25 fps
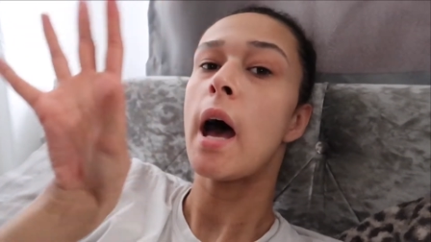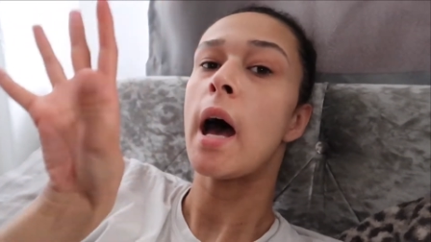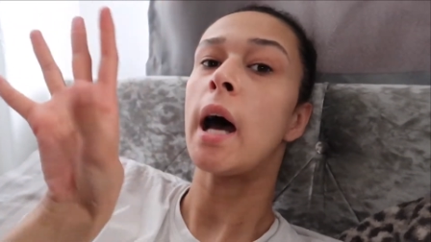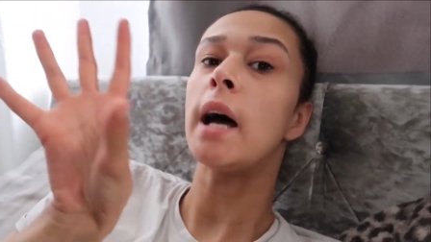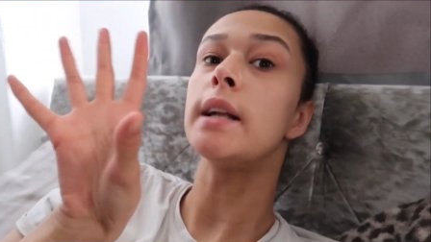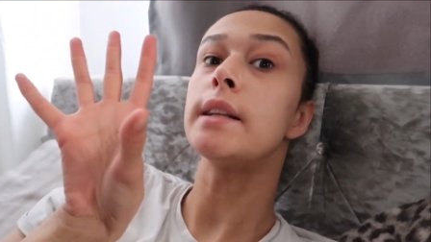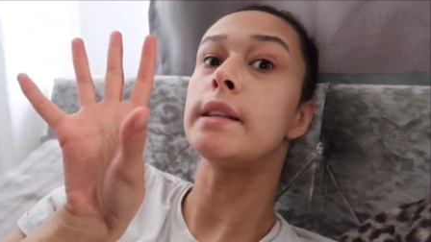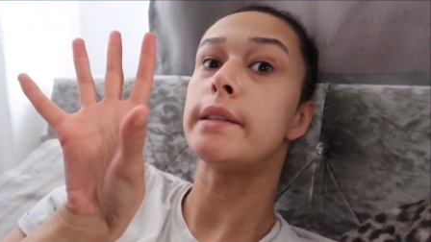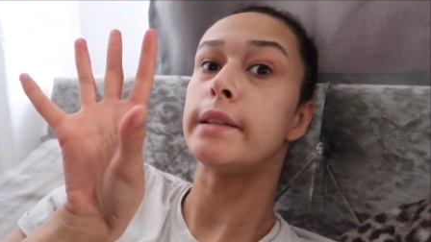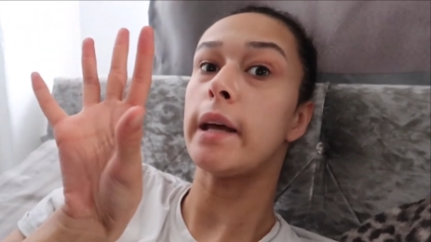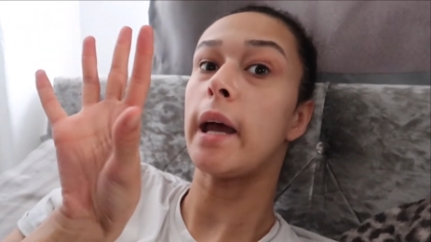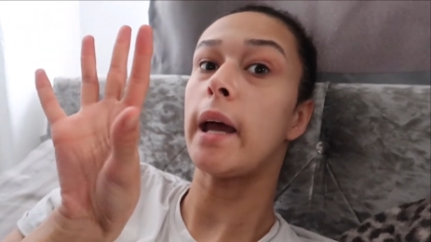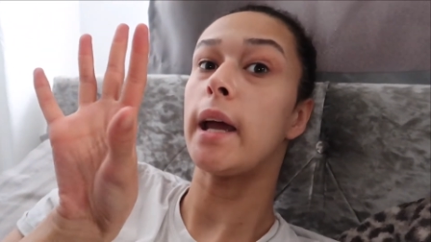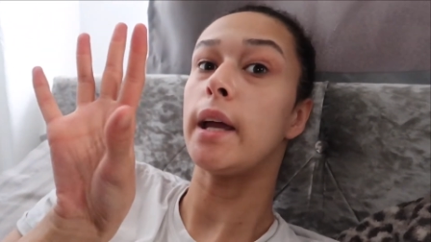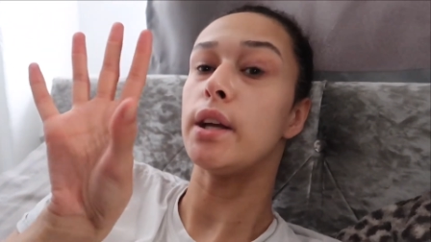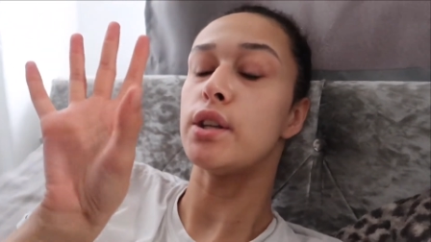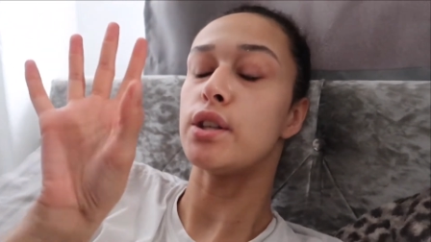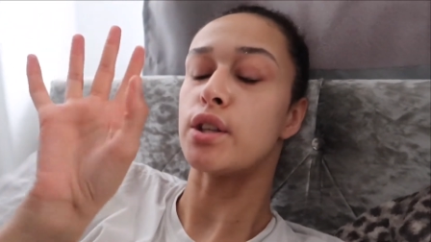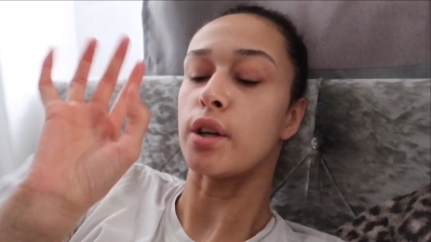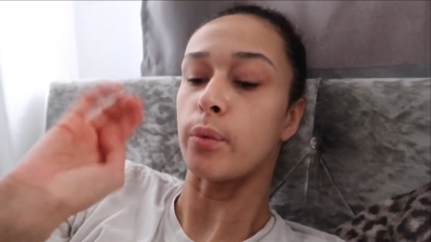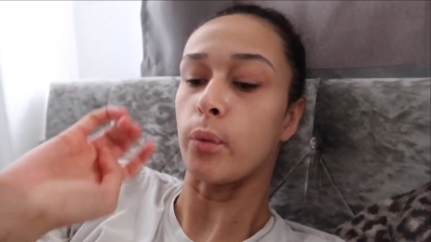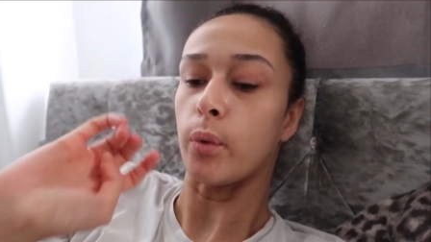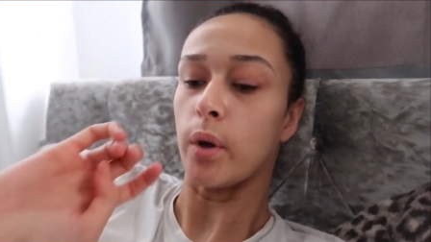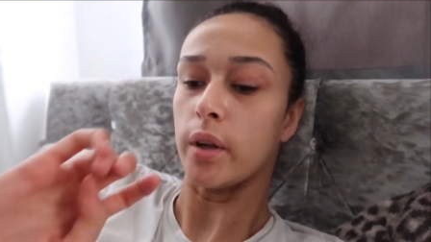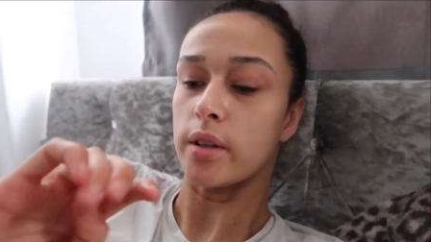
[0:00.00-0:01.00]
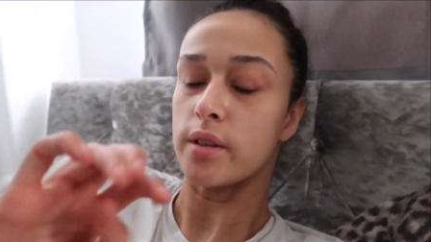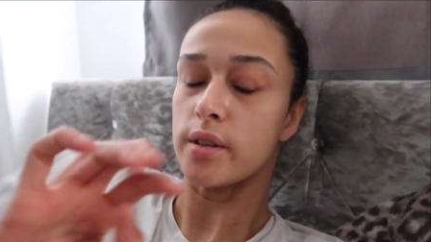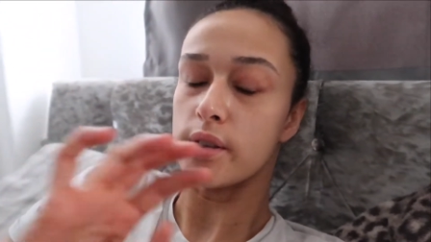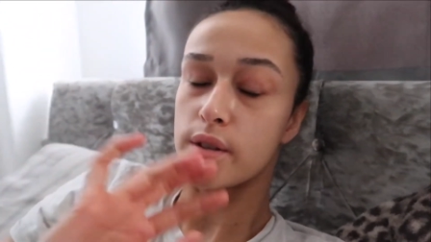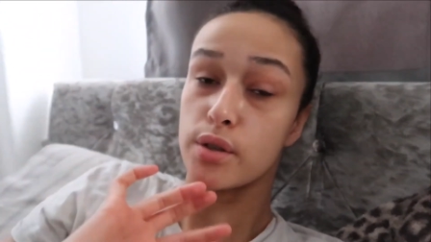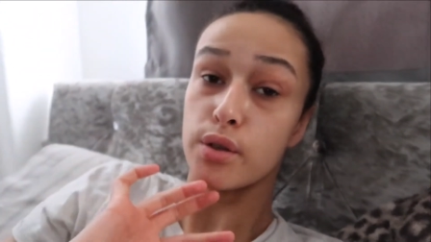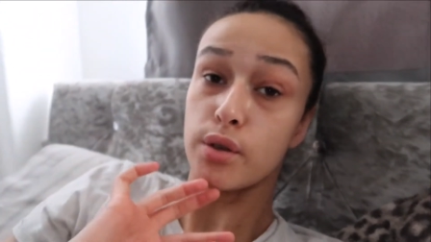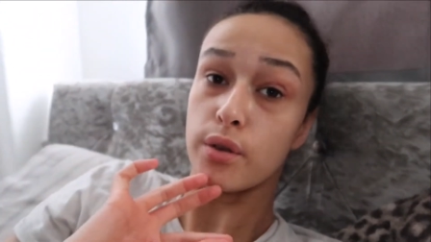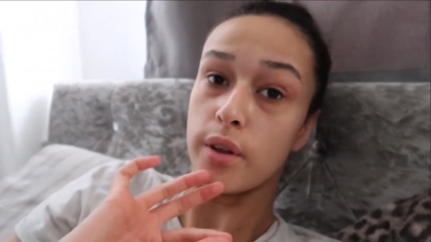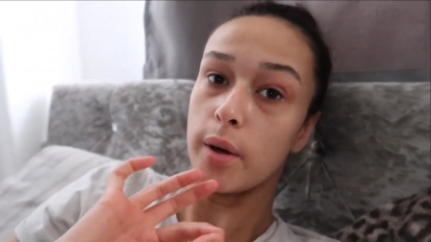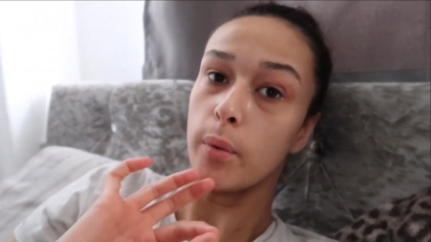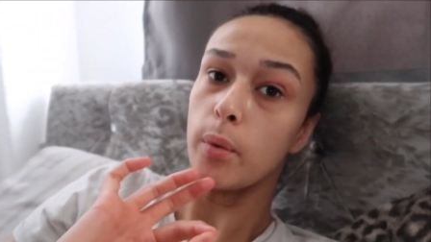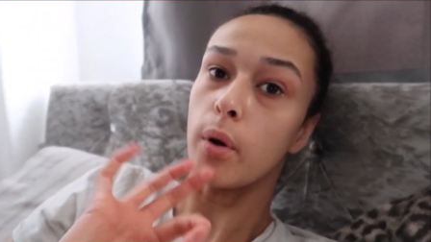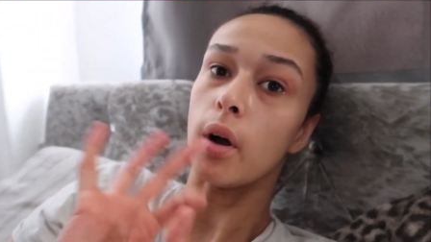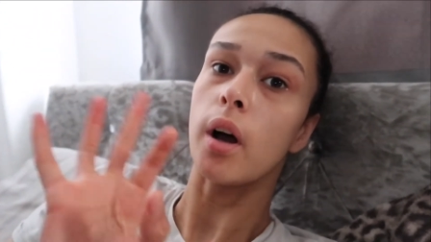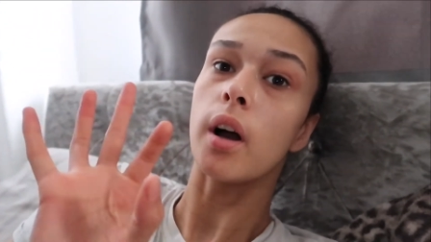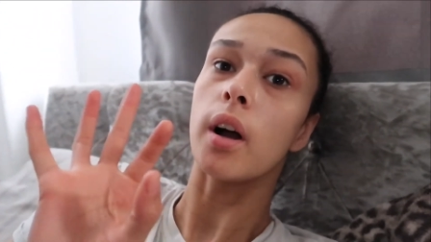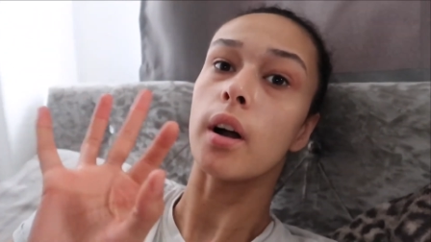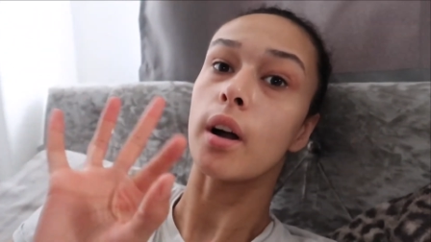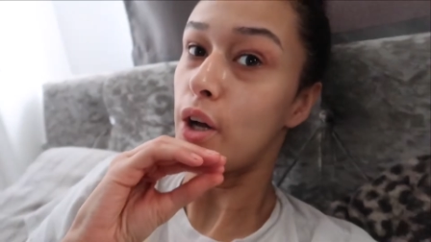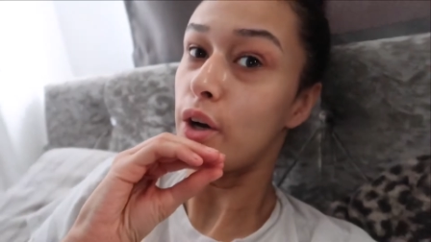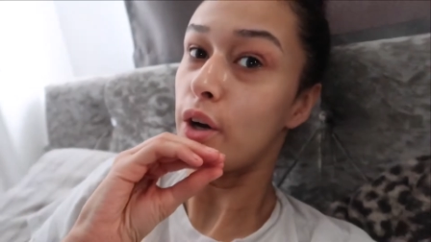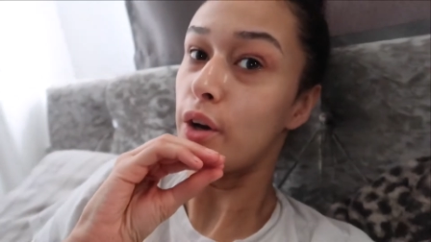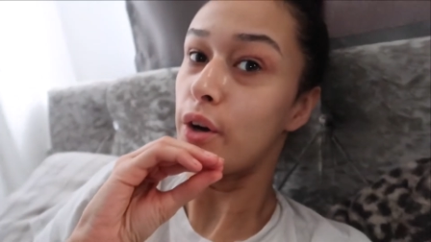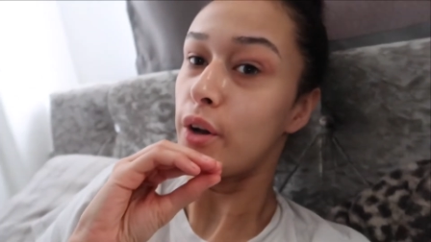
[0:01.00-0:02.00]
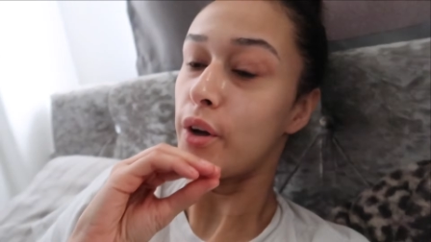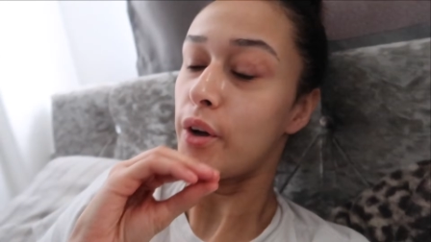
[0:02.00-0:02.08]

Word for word: anti-aging ones do they work i don't